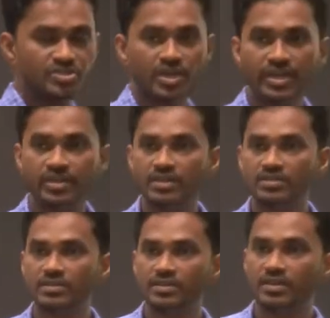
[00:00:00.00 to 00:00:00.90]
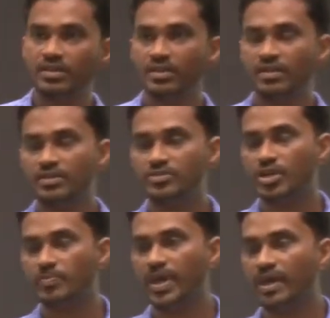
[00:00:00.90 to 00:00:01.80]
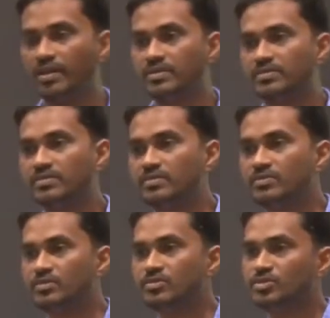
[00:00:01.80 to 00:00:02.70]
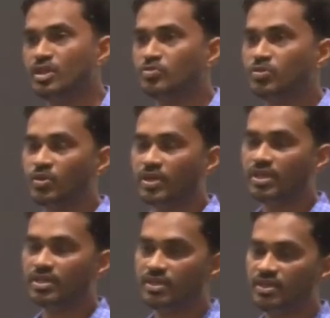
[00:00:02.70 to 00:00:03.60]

China, Japan, South Korea,